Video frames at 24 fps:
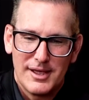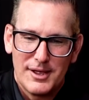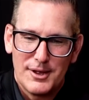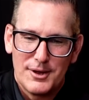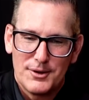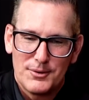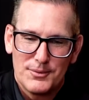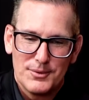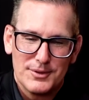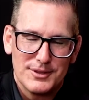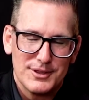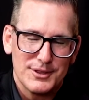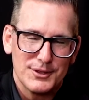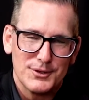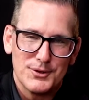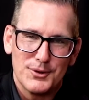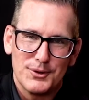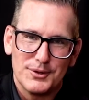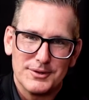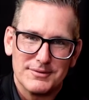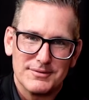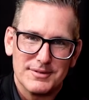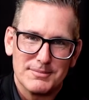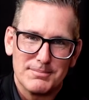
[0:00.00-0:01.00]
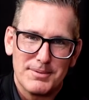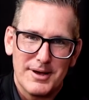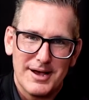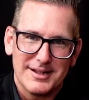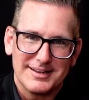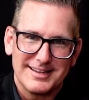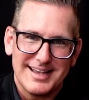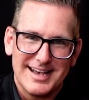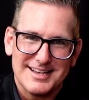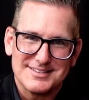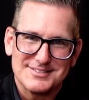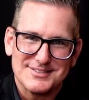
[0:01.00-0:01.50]
really the goal of the
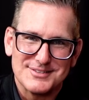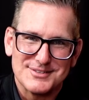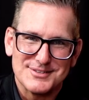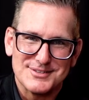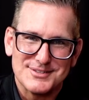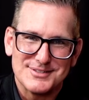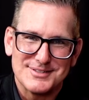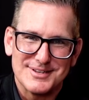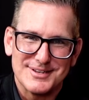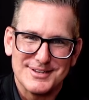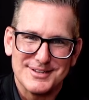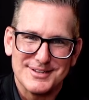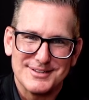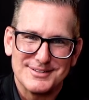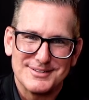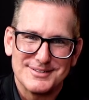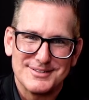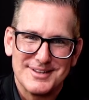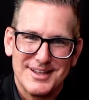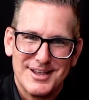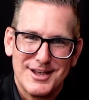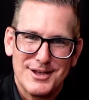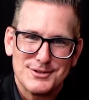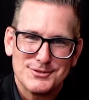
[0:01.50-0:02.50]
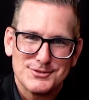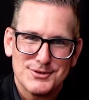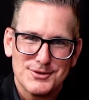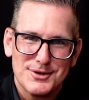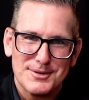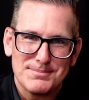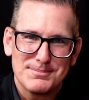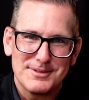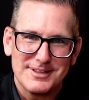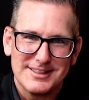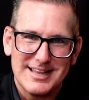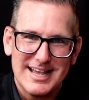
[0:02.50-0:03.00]
podcast is just to turn
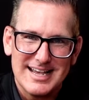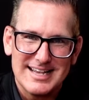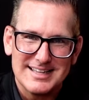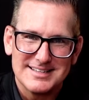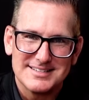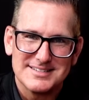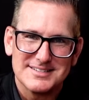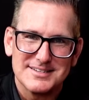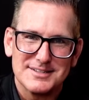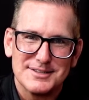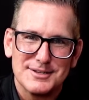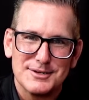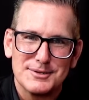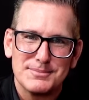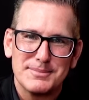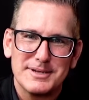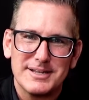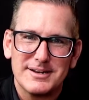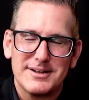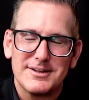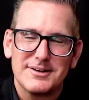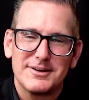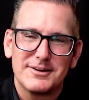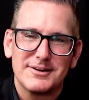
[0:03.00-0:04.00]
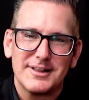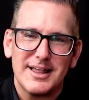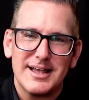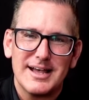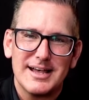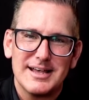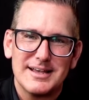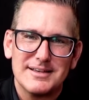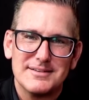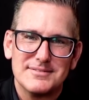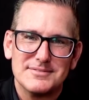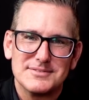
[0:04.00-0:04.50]
up the lights a little bit on our
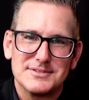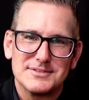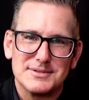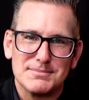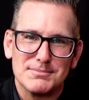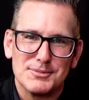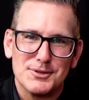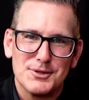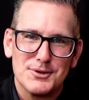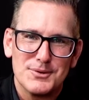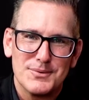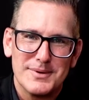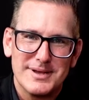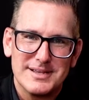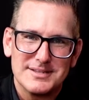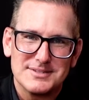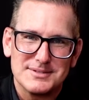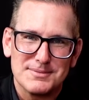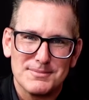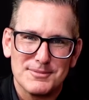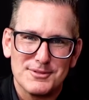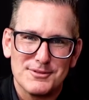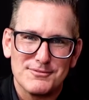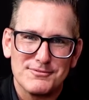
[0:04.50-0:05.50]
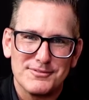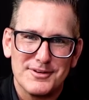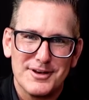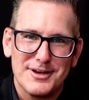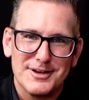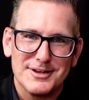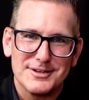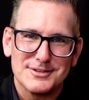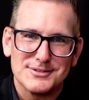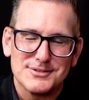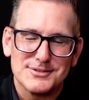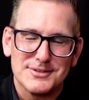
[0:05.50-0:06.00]
lives and blow away some of the
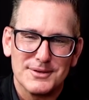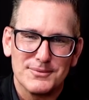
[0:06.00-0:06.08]
fog so that